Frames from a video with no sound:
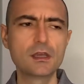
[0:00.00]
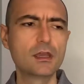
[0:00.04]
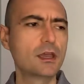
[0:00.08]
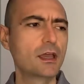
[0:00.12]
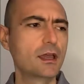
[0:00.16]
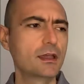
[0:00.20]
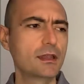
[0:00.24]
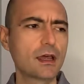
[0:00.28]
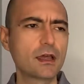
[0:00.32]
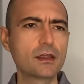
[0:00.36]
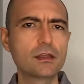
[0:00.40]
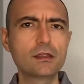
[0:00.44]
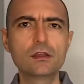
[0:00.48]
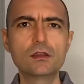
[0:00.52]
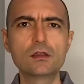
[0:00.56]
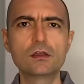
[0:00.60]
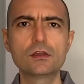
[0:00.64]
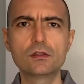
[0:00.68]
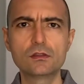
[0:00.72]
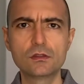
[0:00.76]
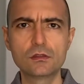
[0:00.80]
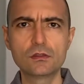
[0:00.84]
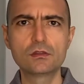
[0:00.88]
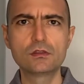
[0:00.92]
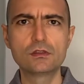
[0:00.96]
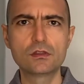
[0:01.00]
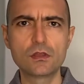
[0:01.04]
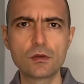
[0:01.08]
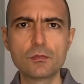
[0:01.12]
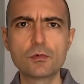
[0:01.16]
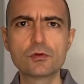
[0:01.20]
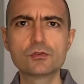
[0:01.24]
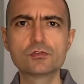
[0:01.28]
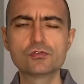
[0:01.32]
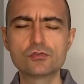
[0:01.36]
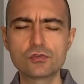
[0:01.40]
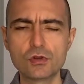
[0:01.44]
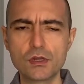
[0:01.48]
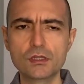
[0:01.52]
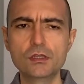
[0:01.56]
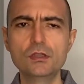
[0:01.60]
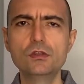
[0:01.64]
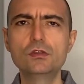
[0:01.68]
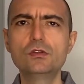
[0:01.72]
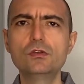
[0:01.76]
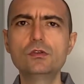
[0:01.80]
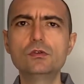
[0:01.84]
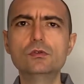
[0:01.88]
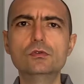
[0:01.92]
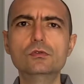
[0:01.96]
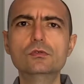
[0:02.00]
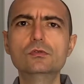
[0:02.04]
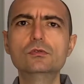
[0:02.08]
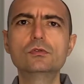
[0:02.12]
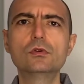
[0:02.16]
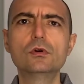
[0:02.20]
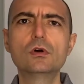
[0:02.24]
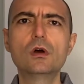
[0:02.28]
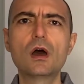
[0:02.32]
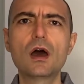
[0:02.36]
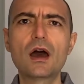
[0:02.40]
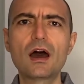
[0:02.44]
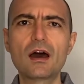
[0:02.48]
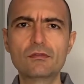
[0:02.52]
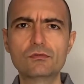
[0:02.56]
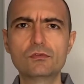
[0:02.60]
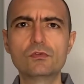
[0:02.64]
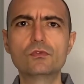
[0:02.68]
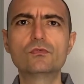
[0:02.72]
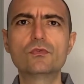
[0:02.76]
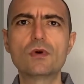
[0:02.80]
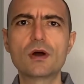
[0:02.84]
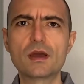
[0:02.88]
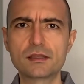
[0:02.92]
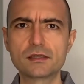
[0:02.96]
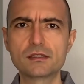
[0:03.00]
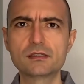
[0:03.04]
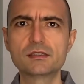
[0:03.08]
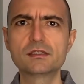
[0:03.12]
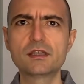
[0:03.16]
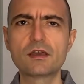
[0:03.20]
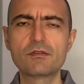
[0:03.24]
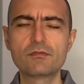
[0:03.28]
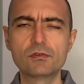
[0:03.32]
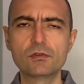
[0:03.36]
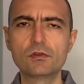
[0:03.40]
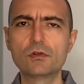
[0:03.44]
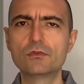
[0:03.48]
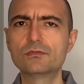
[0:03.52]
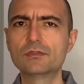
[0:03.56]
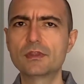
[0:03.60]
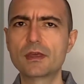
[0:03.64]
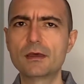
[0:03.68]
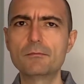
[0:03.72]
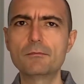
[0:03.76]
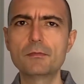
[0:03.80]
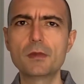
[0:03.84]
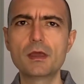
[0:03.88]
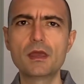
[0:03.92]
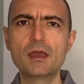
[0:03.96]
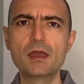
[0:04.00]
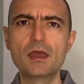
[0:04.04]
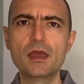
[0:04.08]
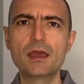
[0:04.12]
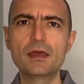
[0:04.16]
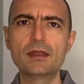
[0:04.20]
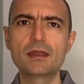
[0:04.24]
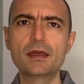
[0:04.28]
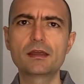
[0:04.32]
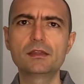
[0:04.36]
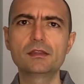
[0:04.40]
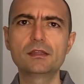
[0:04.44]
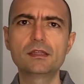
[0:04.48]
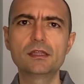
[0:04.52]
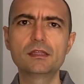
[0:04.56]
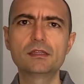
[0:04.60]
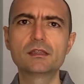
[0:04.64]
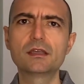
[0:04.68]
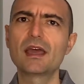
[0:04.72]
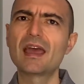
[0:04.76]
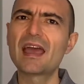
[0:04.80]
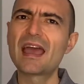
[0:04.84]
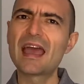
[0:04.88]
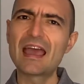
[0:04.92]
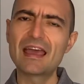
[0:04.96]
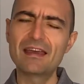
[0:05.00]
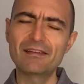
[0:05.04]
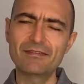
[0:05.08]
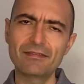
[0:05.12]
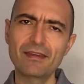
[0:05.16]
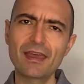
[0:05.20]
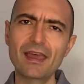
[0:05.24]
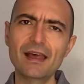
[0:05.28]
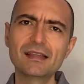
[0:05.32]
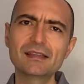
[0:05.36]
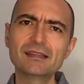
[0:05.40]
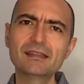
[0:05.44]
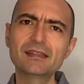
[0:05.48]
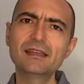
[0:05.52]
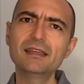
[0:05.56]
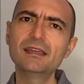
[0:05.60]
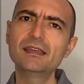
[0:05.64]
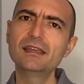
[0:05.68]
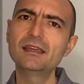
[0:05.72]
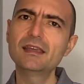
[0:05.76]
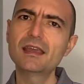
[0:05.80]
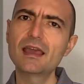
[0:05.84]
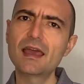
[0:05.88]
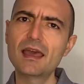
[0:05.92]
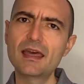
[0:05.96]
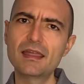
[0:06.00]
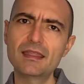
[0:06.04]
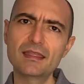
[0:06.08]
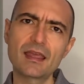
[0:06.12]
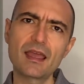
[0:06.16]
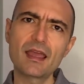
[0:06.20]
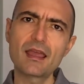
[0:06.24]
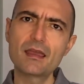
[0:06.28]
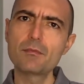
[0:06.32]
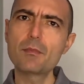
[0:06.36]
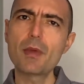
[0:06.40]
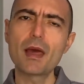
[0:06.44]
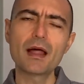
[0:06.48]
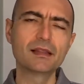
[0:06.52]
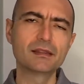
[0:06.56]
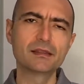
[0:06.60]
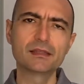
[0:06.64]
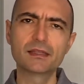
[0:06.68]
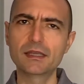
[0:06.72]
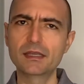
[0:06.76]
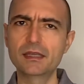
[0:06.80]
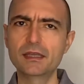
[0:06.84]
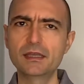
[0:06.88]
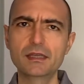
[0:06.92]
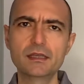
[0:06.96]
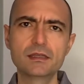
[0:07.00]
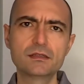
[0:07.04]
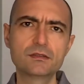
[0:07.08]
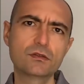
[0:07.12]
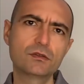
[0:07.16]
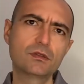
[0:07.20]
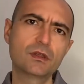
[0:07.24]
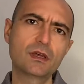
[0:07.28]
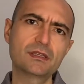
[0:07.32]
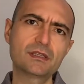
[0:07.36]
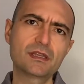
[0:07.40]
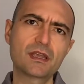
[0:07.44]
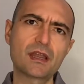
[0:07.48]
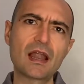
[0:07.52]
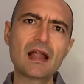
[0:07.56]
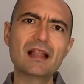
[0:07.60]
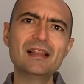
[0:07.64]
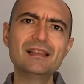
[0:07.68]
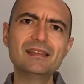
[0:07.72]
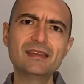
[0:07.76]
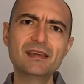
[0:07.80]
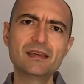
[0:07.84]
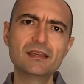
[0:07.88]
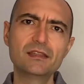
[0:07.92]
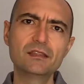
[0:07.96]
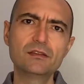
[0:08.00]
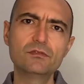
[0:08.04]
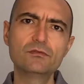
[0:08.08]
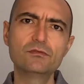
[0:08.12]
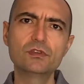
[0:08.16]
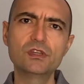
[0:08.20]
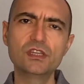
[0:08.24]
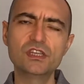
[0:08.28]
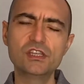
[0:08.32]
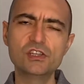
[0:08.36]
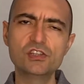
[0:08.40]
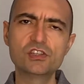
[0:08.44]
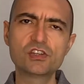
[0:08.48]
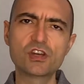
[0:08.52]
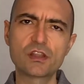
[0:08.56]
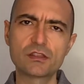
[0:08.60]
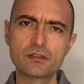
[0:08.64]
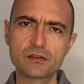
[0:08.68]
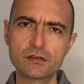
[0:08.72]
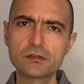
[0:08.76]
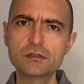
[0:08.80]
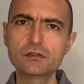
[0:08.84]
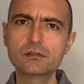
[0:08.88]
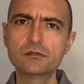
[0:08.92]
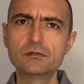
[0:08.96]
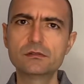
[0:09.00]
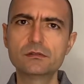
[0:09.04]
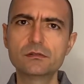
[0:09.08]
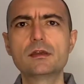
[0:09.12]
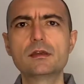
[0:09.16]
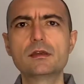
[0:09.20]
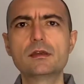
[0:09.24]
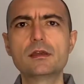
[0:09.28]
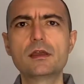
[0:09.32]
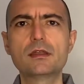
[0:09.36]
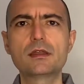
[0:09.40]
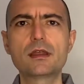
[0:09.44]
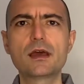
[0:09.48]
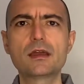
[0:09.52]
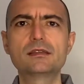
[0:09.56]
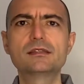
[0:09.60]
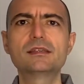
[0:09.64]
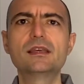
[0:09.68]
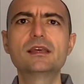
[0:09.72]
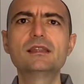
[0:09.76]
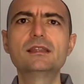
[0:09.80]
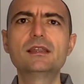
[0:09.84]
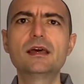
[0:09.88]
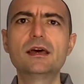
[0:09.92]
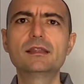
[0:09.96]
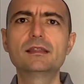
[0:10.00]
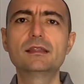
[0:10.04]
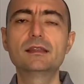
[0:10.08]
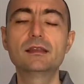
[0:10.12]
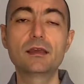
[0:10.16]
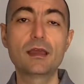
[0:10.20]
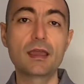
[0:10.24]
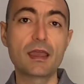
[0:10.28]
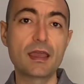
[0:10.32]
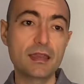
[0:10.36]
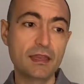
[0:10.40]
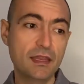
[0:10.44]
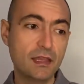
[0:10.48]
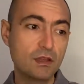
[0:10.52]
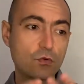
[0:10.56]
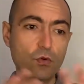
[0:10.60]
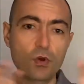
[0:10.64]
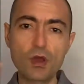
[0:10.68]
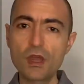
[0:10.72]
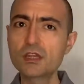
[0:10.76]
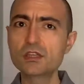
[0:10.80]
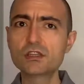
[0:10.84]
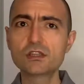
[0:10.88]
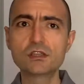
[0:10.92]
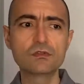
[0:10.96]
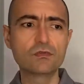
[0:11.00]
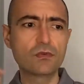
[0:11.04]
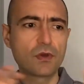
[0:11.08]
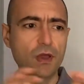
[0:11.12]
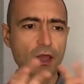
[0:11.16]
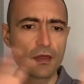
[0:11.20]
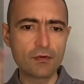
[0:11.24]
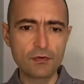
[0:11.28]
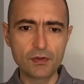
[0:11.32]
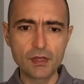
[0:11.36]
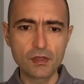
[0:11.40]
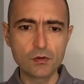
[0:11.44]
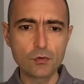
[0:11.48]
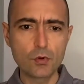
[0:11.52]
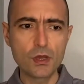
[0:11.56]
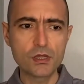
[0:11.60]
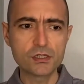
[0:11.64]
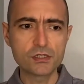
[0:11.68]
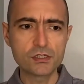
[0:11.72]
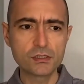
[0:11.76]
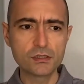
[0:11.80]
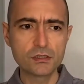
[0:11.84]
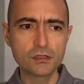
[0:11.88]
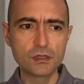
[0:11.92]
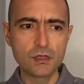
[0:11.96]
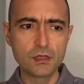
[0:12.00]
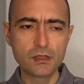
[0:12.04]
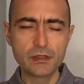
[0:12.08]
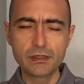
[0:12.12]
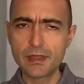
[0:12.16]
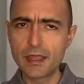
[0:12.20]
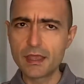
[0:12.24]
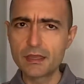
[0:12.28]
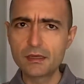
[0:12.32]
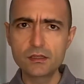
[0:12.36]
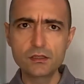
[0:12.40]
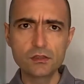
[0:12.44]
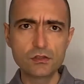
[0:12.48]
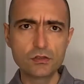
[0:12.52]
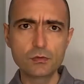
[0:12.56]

and I demonstrated you how to find several of them, and I did F L T and M L T, so those are alternative to each other. And I said that an equation, if I have an equation, they need